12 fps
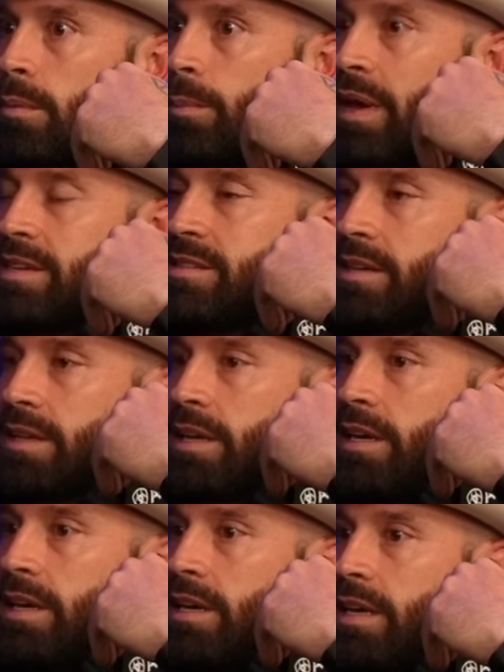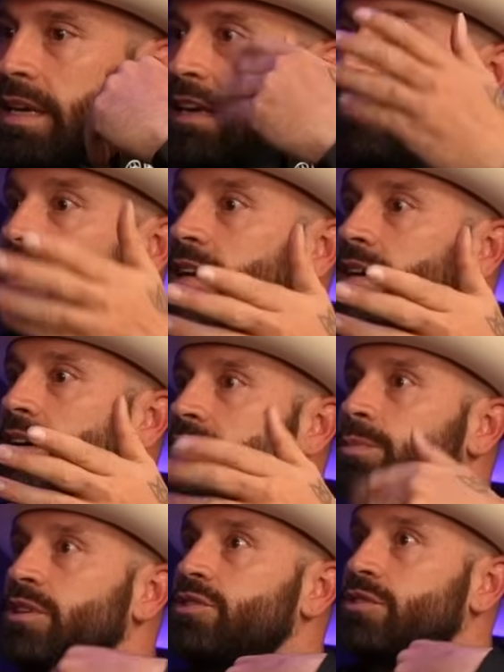basically giving
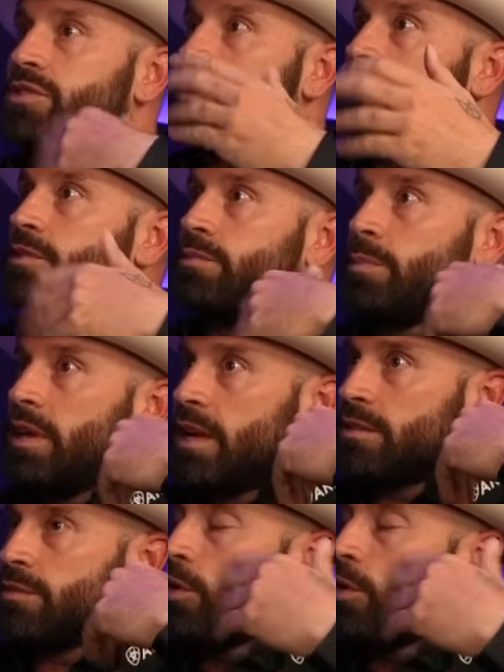as much of yourself, as being as